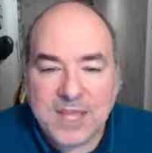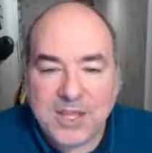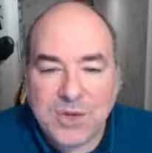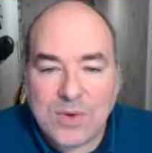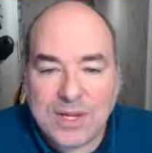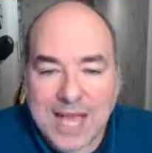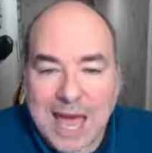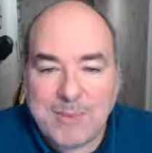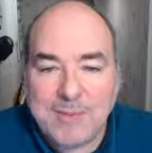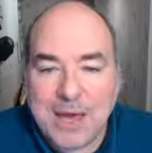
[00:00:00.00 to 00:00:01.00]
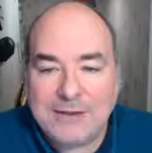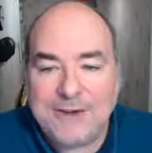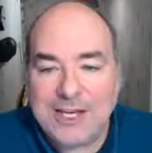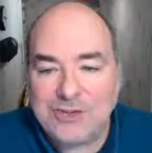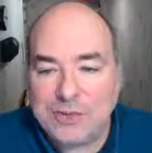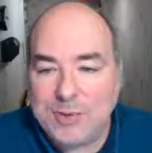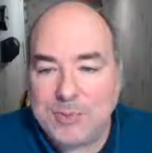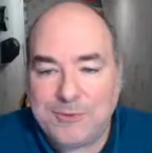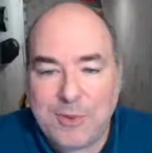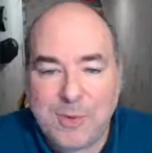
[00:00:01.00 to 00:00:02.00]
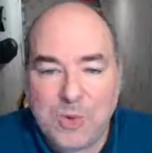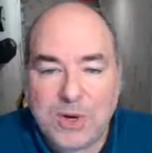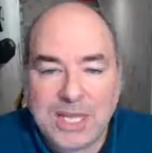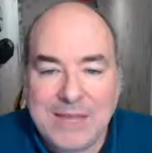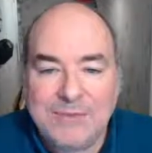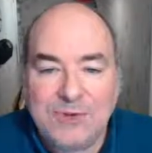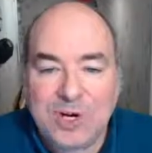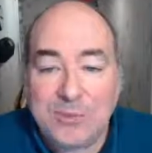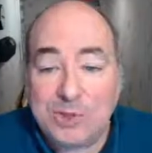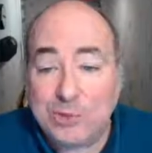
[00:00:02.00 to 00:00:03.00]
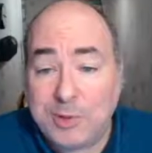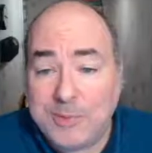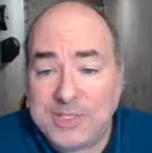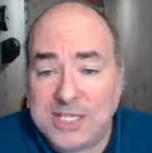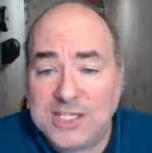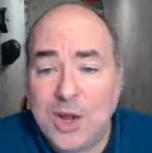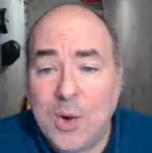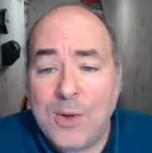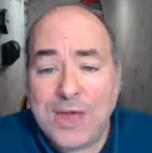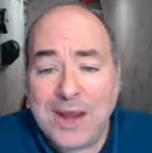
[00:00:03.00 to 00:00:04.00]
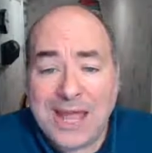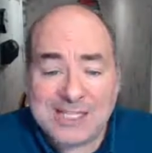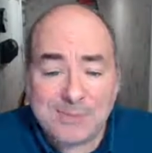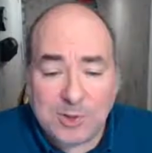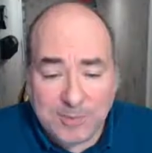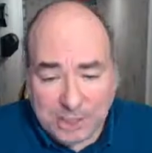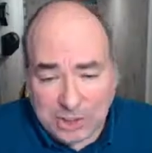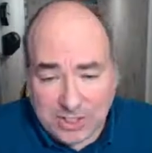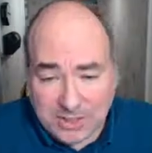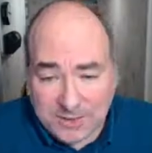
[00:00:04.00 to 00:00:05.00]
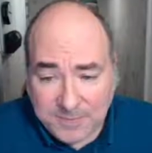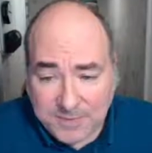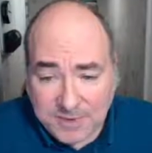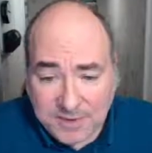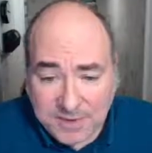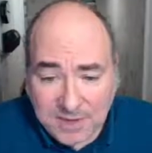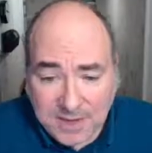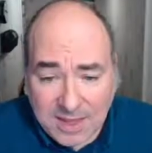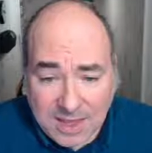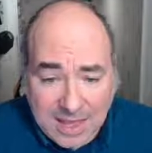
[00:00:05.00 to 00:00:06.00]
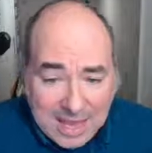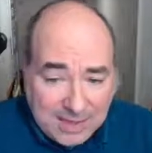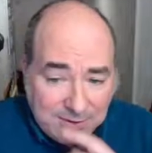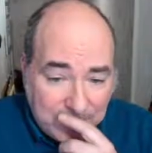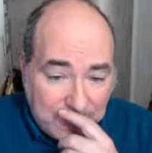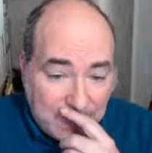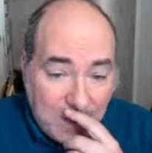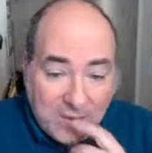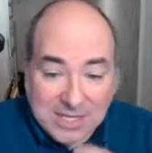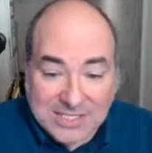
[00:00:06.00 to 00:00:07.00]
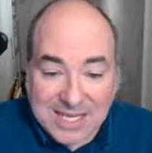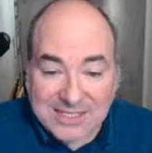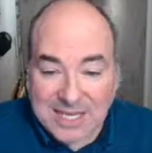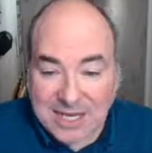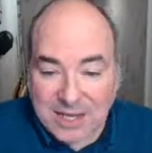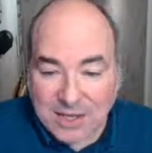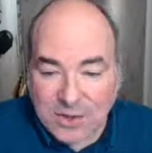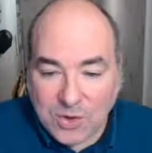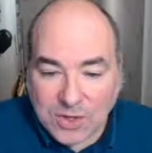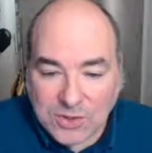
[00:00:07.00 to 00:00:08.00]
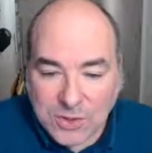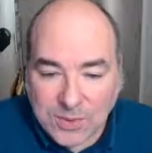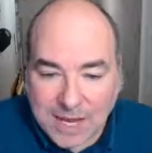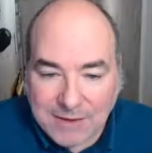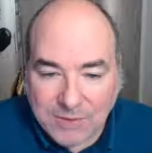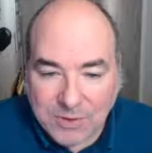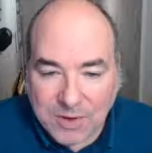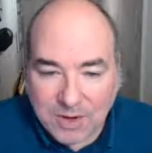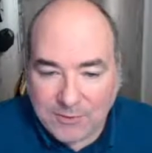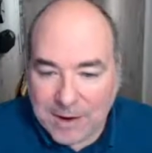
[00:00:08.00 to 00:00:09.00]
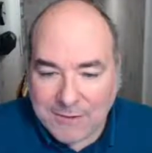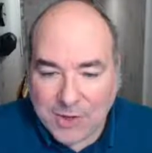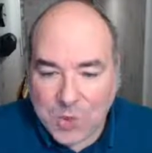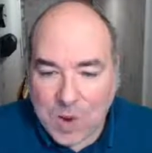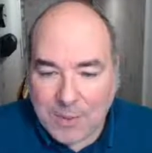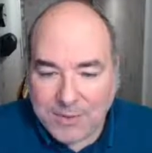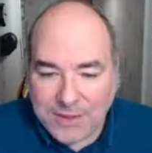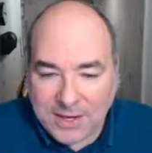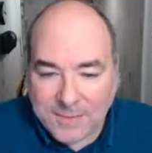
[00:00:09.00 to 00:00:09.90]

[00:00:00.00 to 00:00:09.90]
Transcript: You can copy, modify, distribute, perform the work even for commercial purposes without asking permission. And there you go. And it says that you can do whatever you want with it.